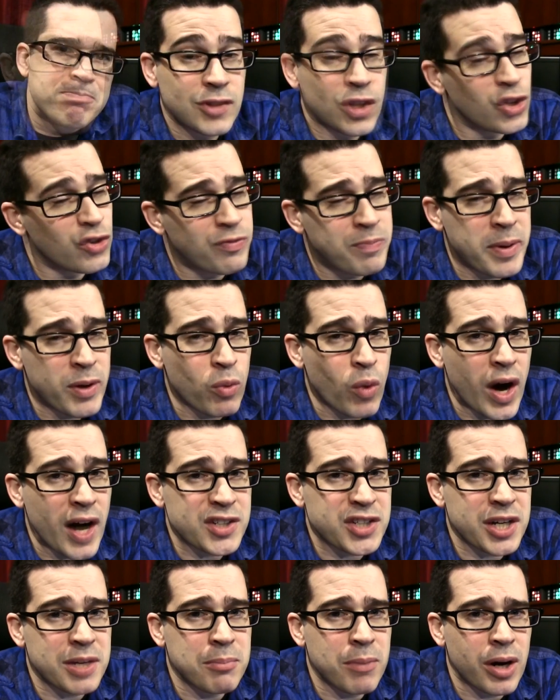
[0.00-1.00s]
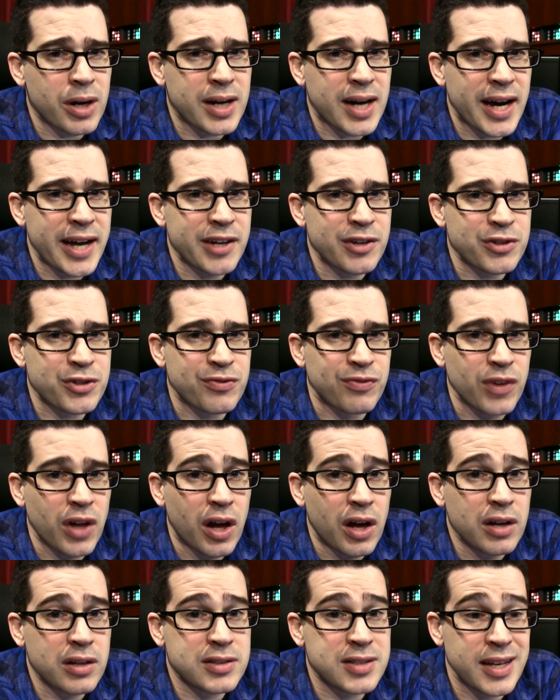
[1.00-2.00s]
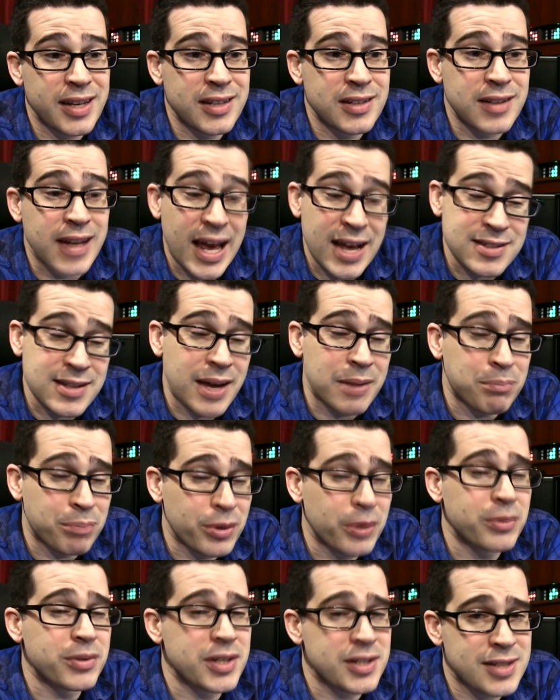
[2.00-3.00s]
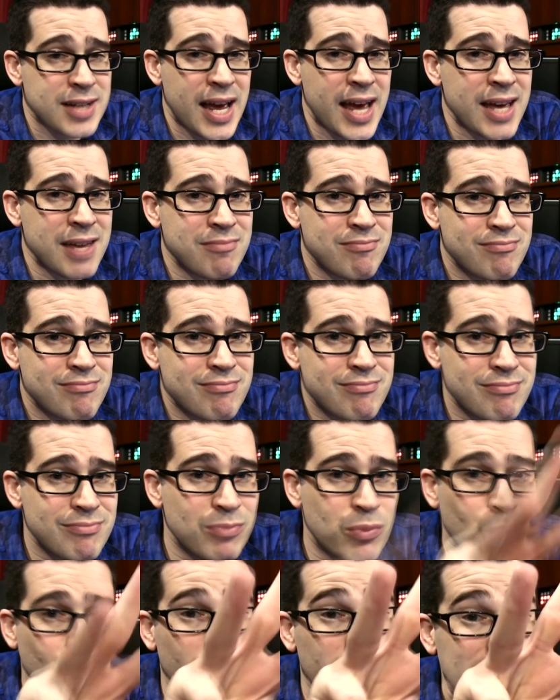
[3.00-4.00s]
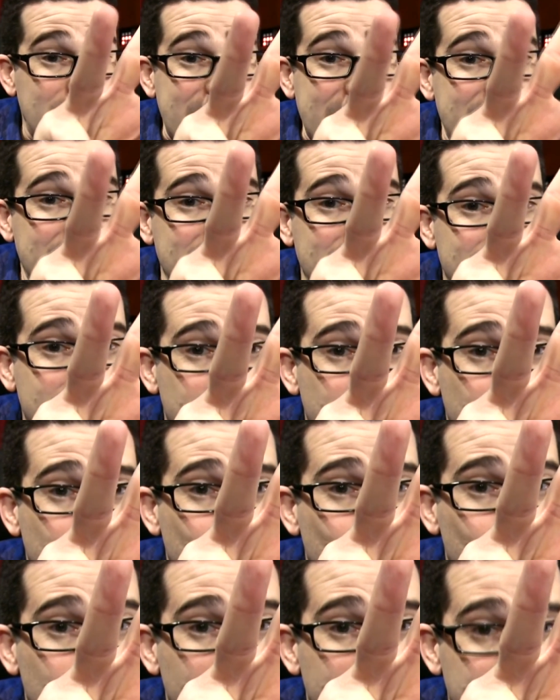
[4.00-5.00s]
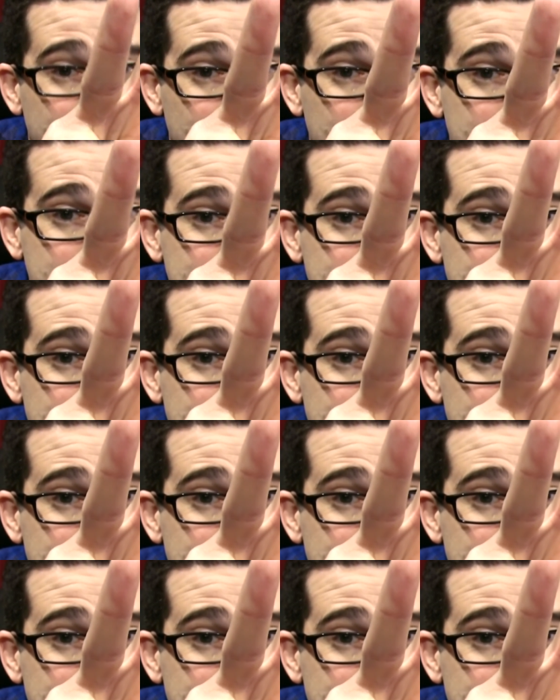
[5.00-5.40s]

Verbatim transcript: You've been watching Mark Hyder's vlogs, and as I'm prone to say, we'll E you later.